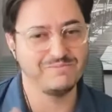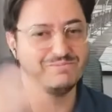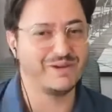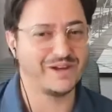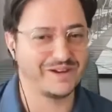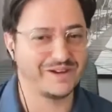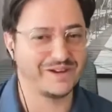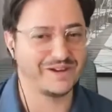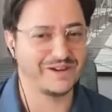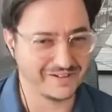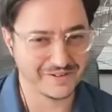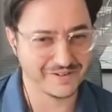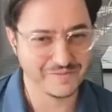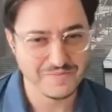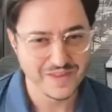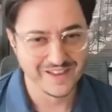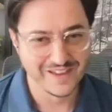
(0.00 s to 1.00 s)
better the banner
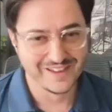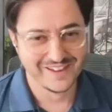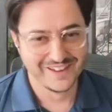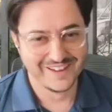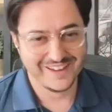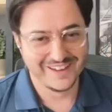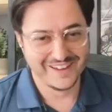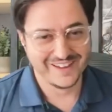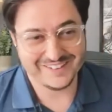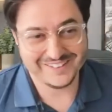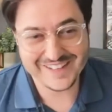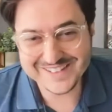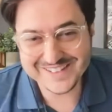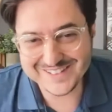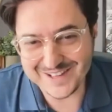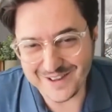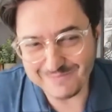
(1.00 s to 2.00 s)
and
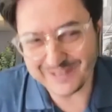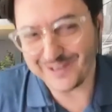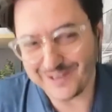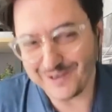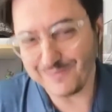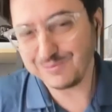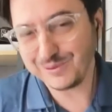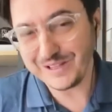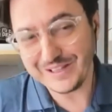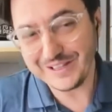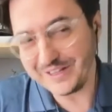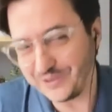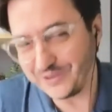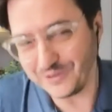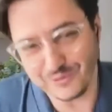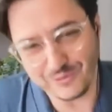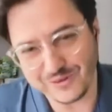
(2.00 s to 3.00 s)
that's something completely
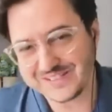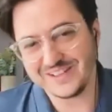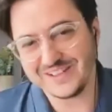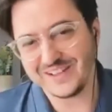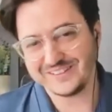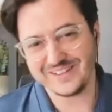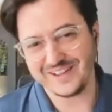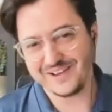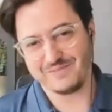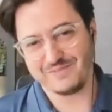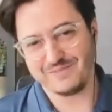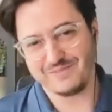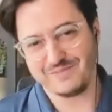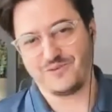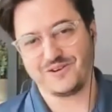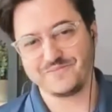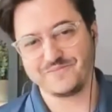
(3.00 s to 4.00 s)
new was not done
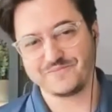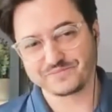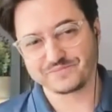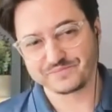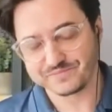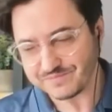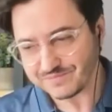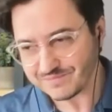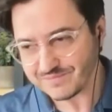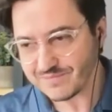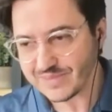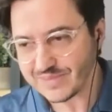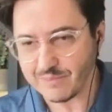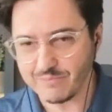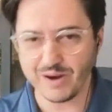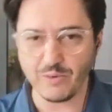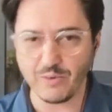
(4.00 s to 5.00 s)
before
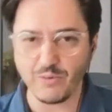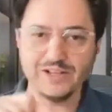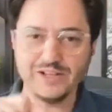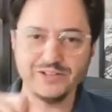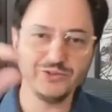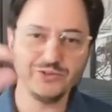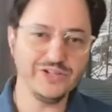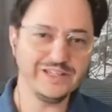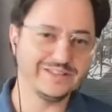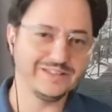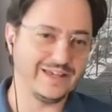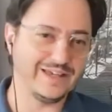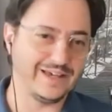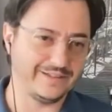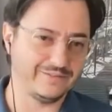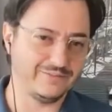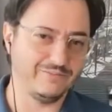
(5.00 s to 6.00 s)
but while doing
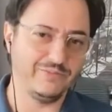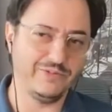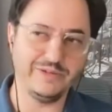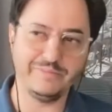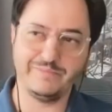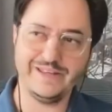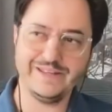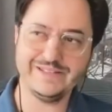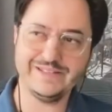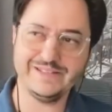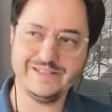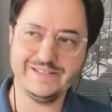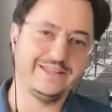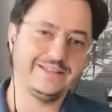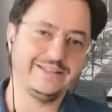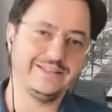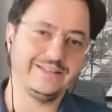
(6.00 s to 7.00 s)
that, we
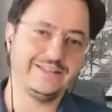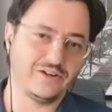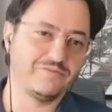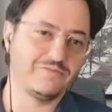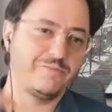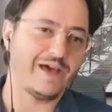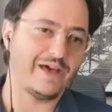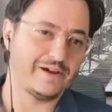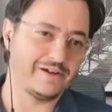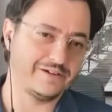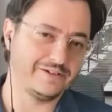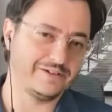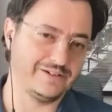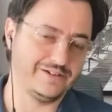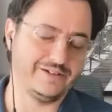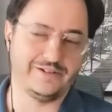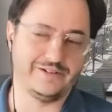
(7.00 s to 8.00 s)
basically did a lot of
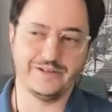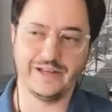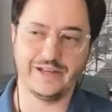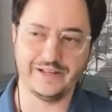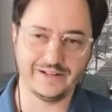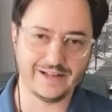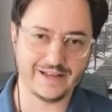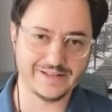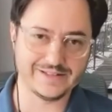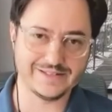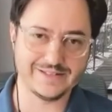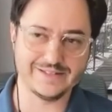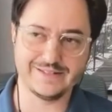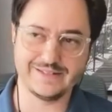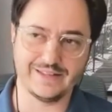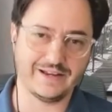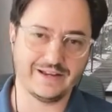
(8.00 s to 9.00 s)
pattern uh,
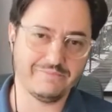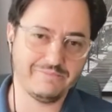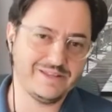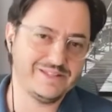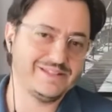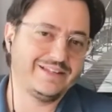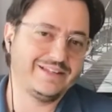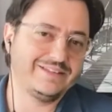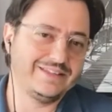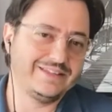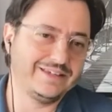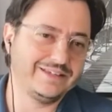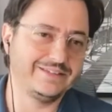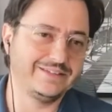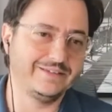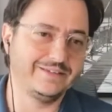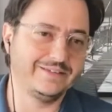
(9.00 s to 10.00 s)
analysis, and I basically
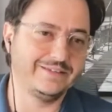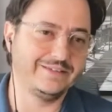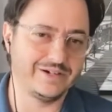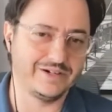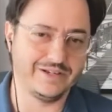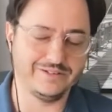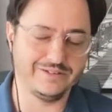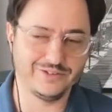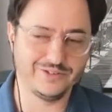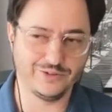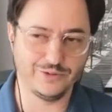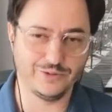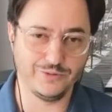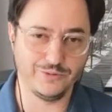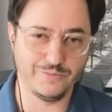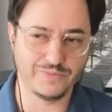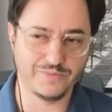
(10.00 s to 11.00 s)
dig deeper
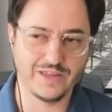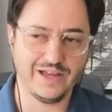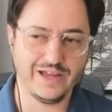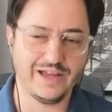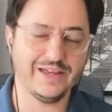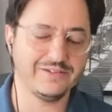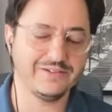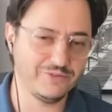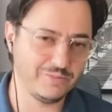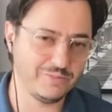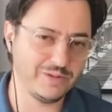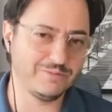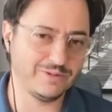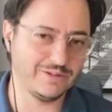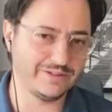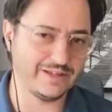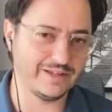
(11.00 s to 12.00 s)
into. I had a few
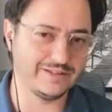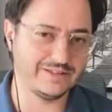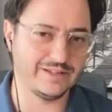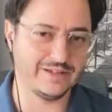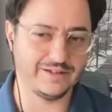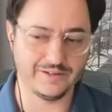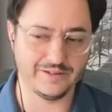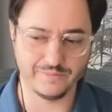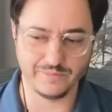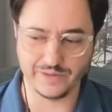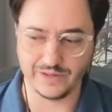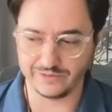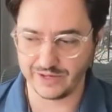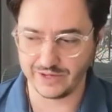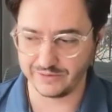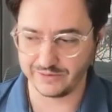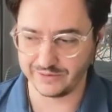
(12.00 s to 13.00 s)
people that um,
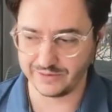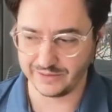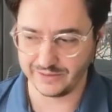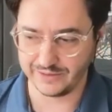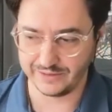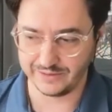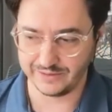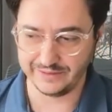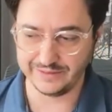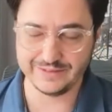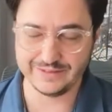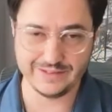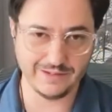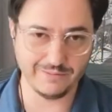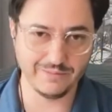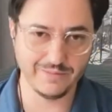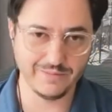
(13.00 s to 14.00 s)
around uh, in the
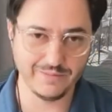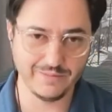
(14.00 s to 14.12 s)
team,